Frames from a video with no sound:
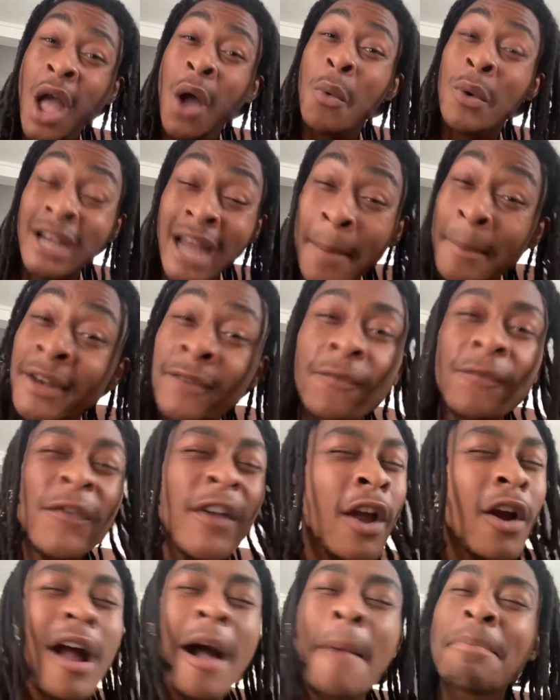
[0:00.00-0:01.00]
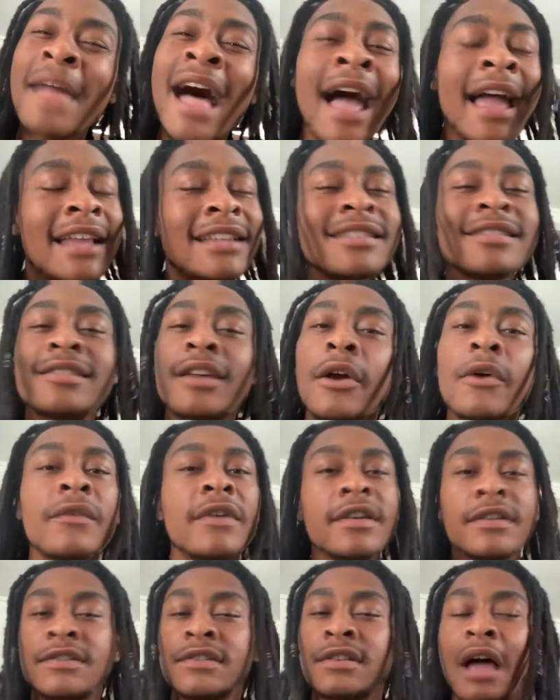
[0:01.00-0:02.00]
When I'm in fear, I'm not in
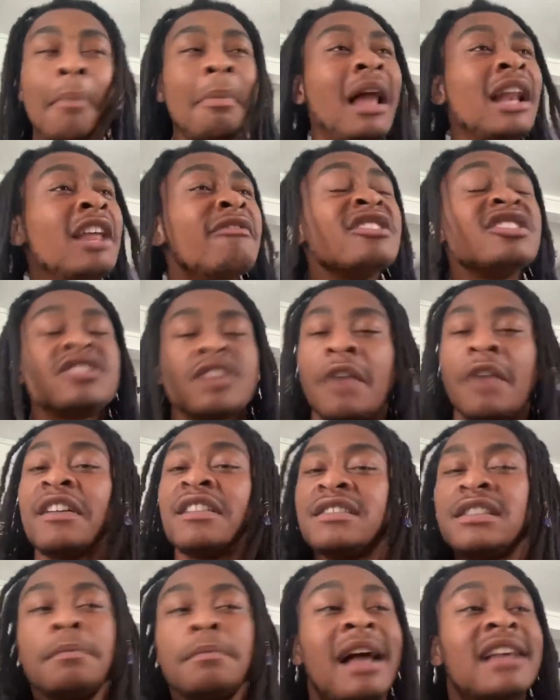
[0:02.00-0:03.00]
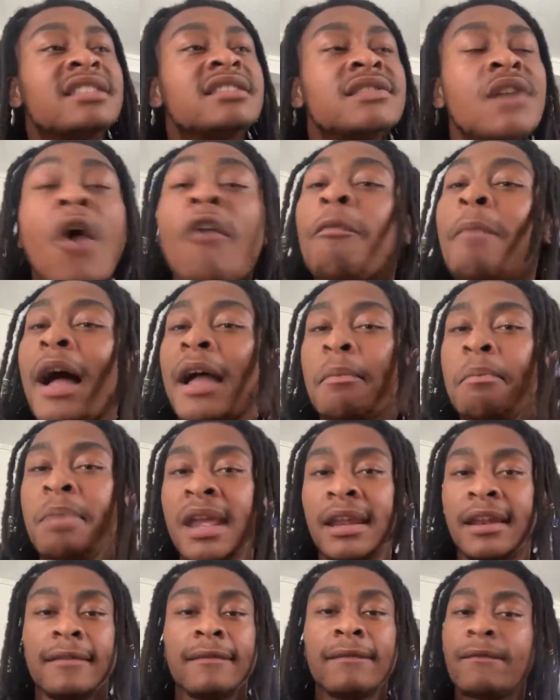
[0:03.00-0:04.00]
service. I'm not even servicing myself by
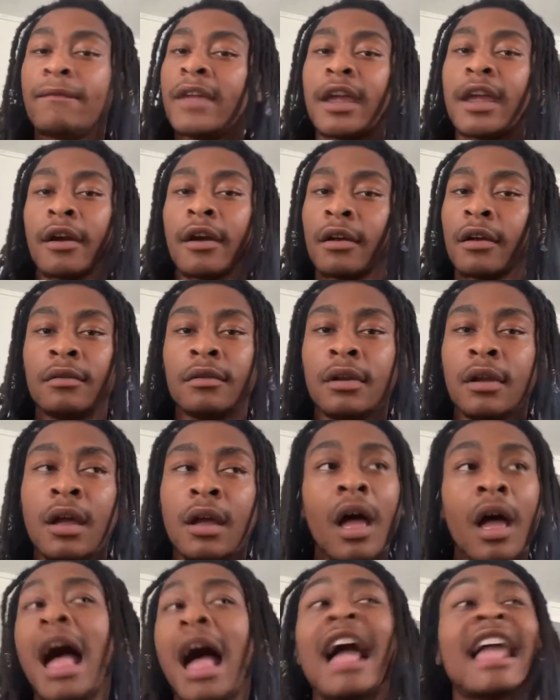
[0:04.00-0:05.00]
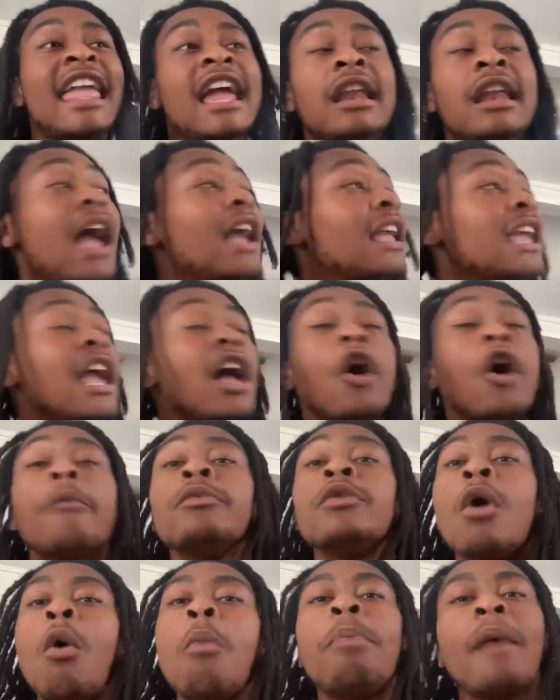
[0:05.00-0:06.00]
being in fear. I can't I can't
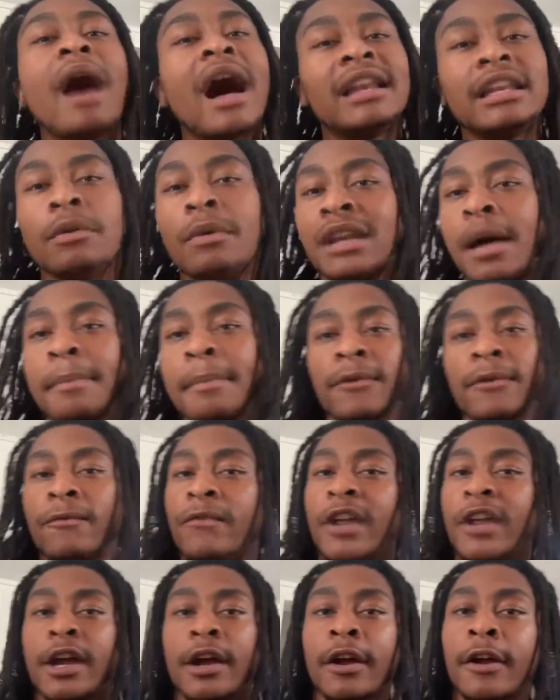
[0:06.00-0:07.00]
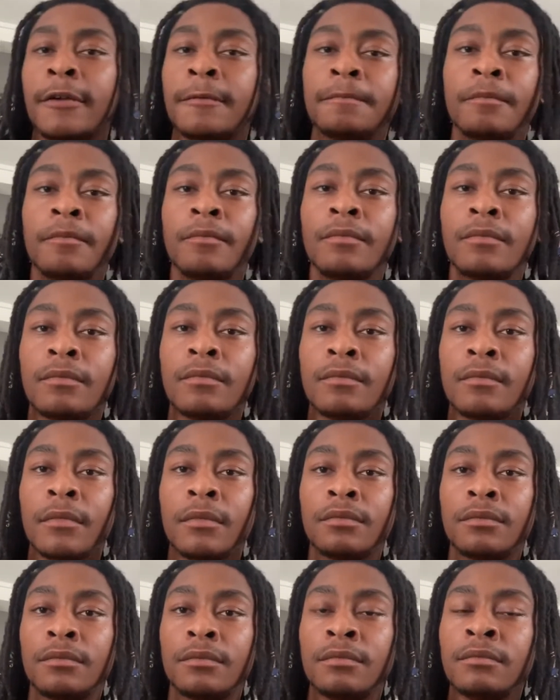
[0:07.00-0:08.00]
help nobody when I'm in fear.
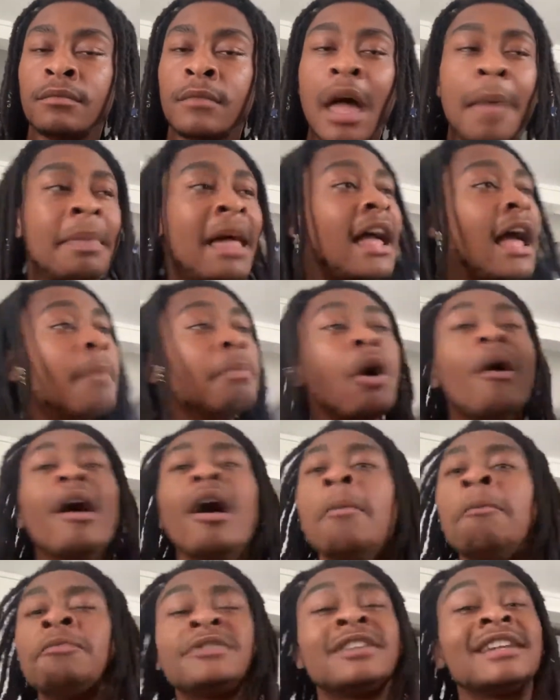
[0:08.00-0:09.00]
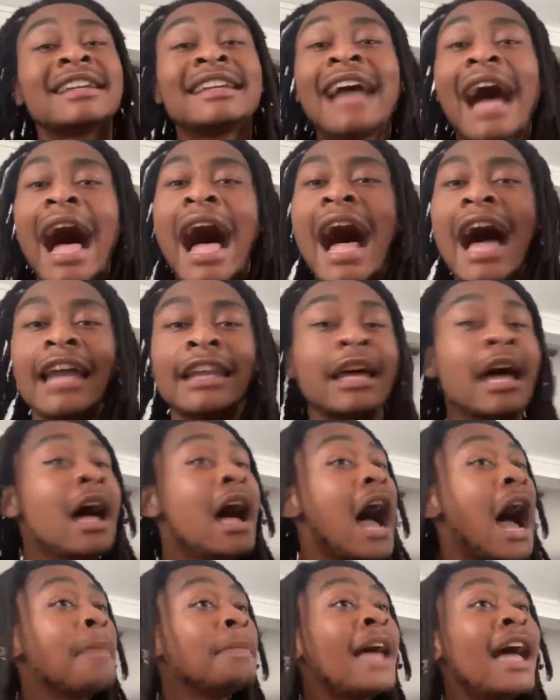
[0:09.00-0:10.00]
I'm not I'm no help to God.
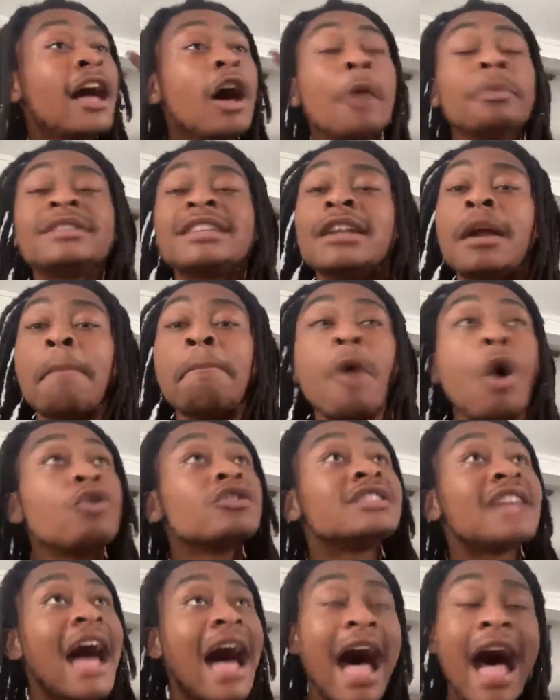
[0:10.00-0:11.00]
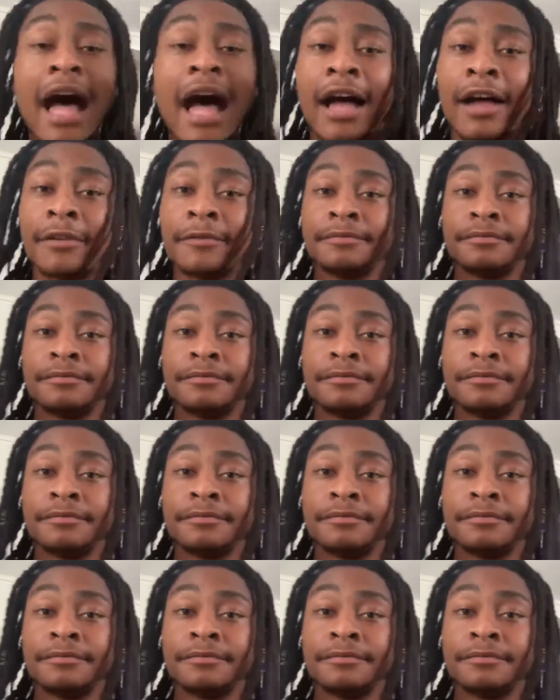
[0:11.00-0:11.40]
I'm not help to the most high.